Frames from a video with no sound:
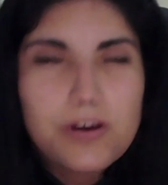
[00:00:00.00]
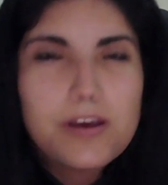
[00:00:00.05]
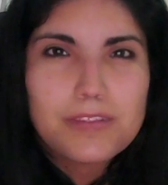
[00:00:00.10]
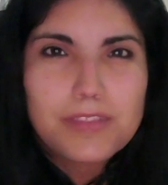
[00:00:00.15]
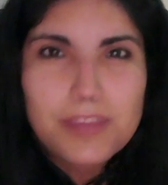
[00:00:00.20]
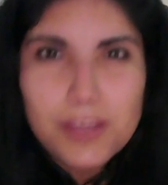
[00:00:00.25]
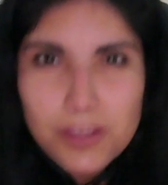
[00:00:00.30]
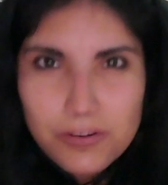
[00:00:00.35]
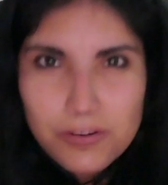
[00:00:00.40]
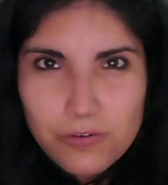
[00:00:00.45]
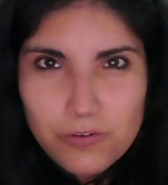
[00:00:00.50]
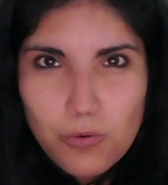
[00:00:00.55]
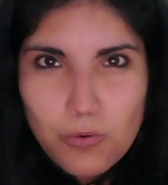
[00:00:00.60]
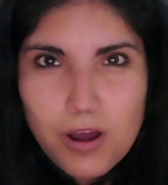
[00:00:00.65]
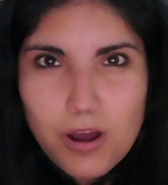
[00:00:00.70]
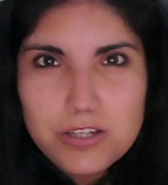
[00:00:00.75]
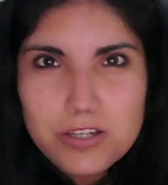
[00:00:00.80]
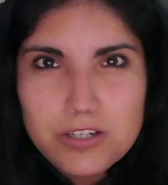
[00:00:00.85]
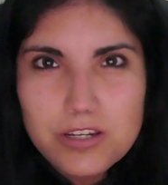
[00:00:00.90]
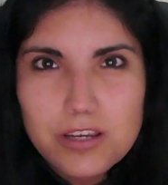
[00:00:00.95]
Thank you for
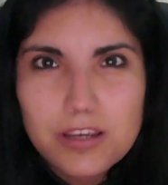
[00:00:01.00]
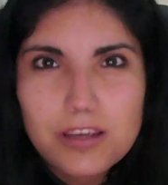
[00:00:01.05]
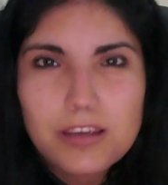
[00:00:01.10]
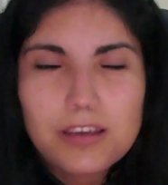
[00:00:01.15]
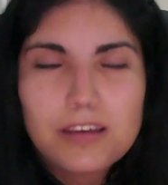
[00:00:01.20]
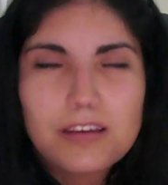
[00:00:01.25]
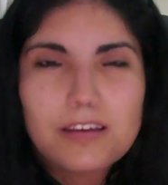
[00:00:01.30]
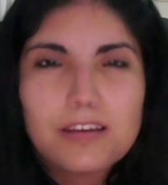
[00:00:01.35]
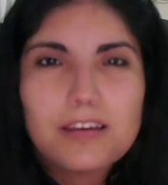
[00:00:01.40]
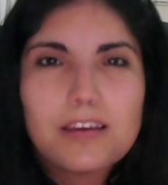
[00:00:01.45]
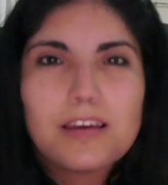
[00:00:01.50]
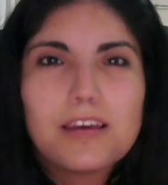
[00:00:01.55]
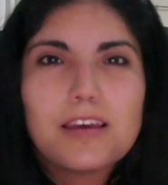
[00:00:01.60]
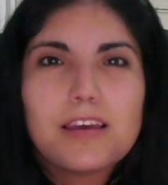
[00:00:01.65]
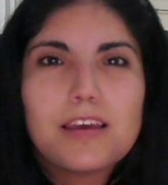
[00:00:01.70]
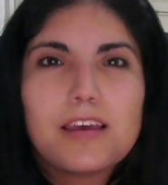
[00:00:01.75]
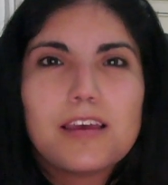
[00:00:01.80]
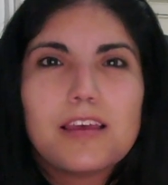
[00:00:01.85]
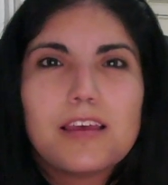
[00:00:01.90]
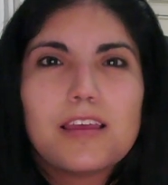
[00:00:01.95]
watching.
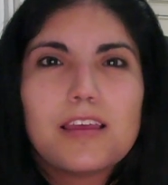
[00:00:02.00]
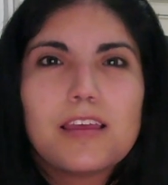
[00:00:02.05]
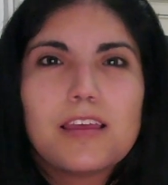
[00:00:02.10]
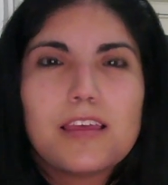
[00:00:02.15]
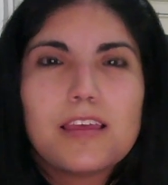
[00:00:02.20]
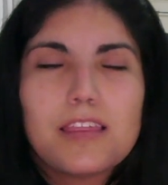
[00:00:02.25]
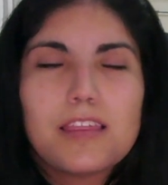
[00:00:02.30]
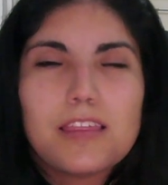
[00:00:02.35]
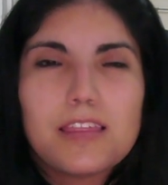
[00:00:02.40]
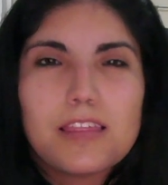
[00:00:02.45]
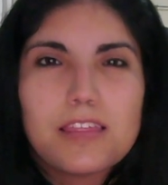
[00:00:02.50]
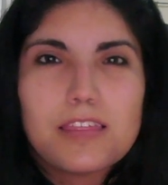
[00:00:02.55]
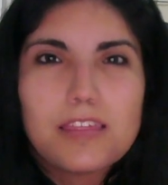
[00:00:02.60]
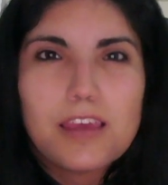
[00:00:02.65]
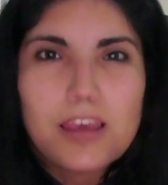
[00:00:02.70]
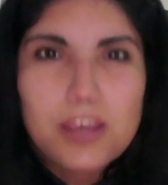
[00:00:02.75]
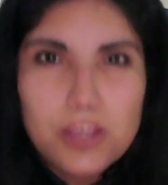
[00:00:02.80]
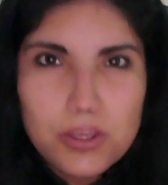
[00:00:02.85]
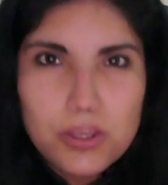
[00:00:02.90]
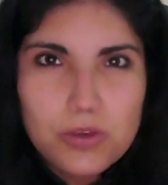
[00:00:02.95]

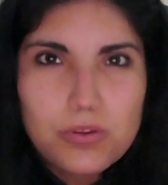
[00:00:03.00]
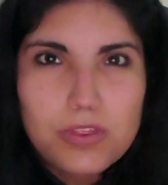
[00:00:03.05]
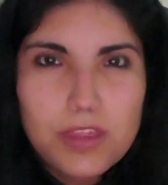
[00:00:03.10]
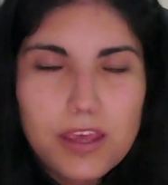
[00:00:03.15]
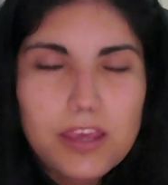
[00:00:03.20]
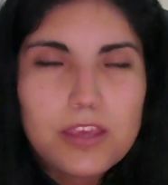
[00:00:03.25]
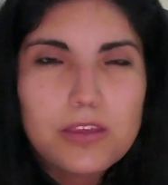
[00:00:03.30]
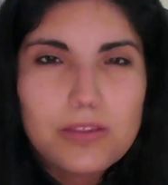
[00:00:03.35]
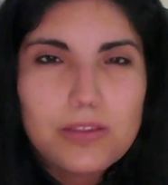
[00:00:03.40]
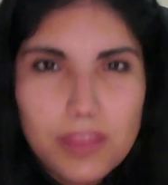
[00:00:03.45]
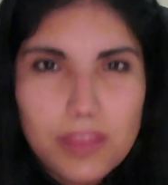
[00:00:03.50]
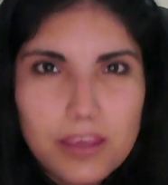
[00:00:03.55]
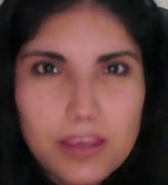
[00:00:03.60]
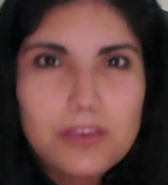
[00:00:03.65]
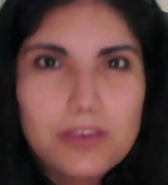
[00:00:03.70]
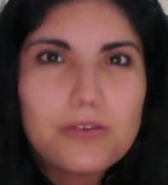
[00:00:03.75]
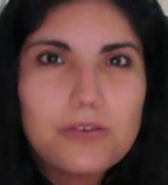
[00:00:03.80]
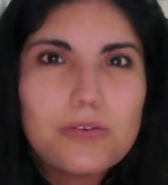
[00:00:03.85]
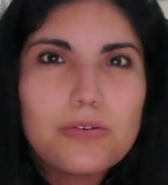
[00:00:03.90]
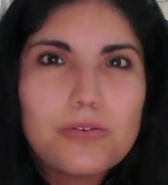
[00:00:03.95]
Thank you, thank you, thank
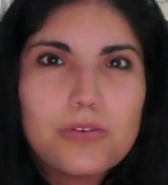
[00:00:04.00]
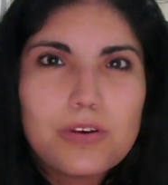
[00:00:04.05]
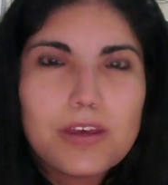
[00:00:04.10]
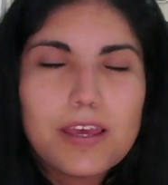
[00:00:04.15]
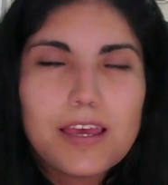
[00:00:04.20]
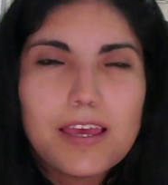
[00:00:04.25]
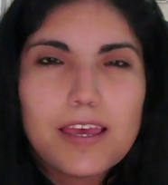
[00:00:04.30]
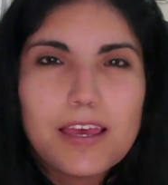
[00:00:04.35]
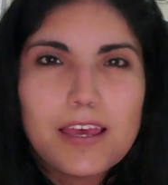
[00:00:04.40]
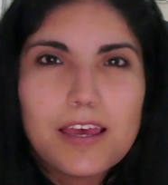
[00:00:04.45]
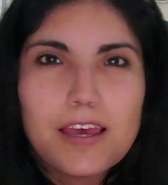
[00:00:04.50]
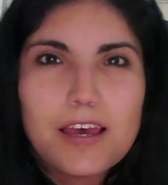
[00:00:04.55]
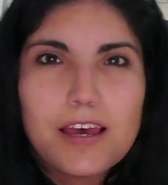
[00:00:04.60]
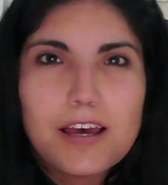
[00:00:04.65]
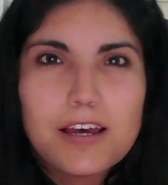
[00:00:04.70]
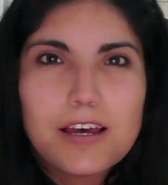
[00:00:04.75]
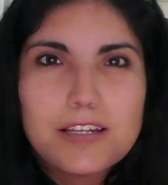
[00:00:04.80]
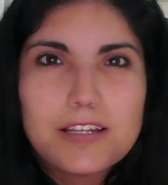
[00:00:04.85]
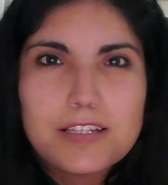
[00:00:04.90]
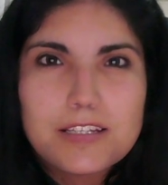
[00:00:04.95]
you.
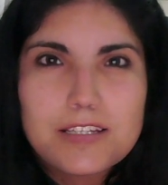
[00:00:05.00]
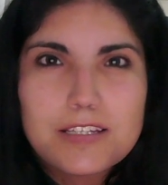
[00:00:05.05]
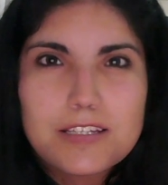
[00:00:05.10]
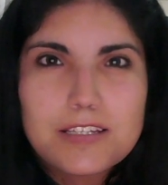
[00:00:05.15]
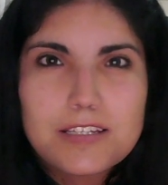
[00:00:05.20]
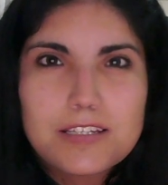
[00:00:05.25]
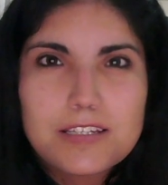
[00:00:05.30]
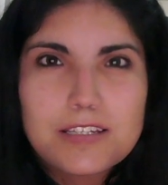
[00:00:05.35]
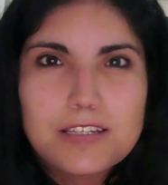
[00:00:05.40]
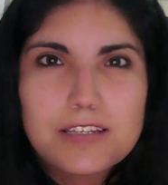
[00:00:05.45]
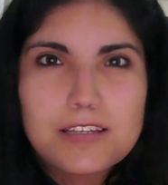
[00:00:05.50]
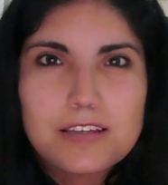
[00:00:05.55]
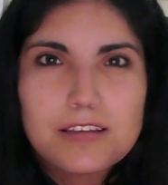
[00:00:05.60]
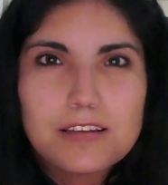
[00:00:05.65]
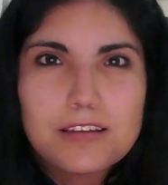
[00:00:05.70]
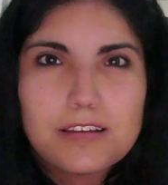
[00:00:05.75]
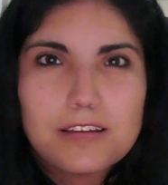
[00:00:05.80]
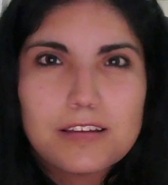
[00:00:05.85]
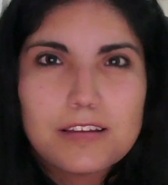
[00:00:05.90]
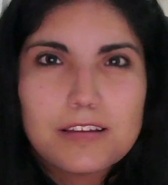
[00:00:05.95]
And
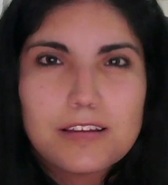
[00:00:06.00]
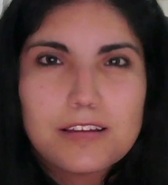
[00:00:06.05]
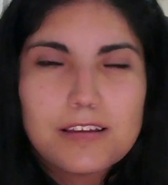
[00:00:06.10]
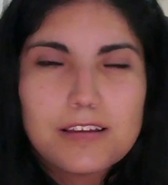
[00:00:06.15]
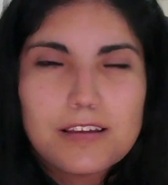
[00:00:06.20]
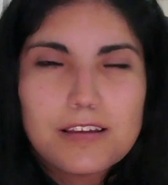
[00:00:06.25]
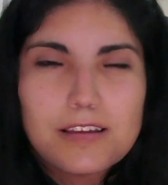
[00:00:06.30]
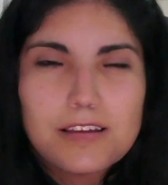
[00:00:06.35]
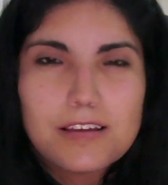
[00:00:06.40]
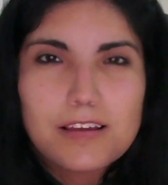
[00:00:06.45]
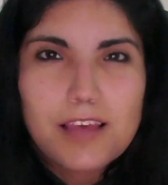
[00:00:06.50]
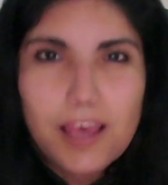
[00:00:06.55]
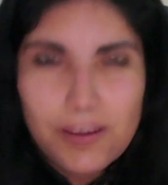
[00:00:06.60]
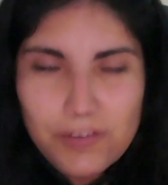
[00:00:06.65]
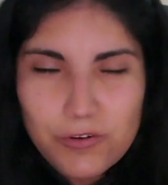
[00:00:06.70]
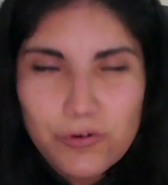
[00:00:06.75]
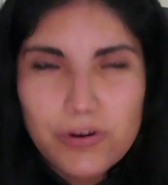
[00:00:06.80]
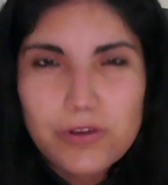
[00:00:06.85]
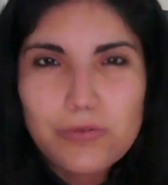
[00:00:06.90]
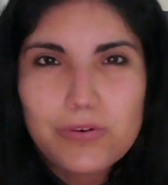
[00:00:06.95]
have a
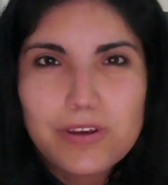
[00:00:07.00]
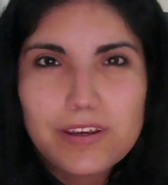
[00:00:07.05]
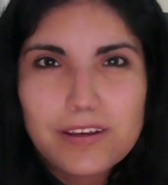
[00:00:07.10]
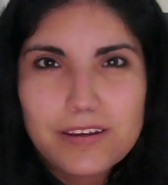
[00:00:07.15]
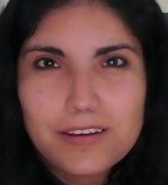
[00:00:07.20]
great week.